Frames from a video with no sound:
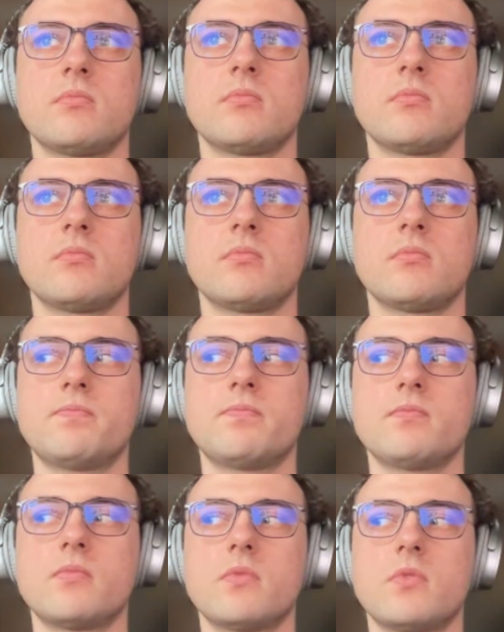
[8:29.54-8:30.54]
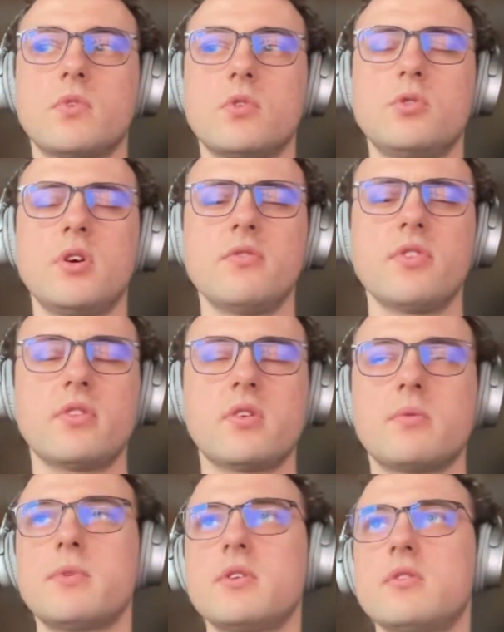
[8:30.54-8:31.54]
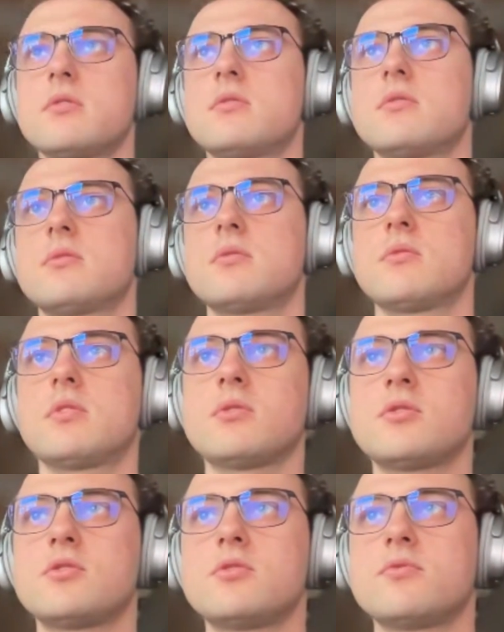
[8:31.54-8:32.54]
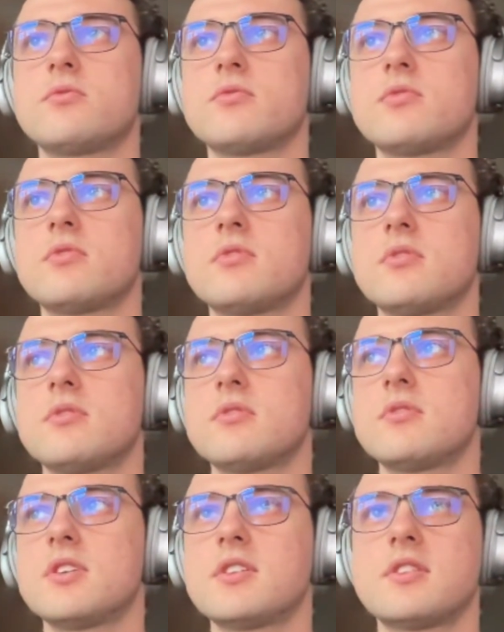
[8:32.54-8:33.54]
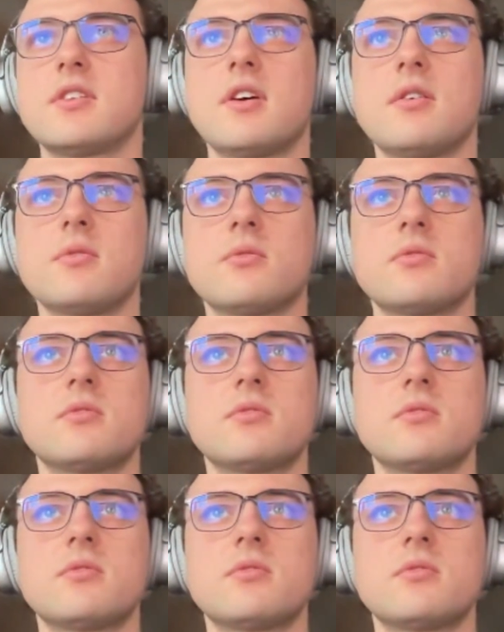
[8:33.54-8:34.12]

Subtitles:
Do you have that commit now that you've picked it out?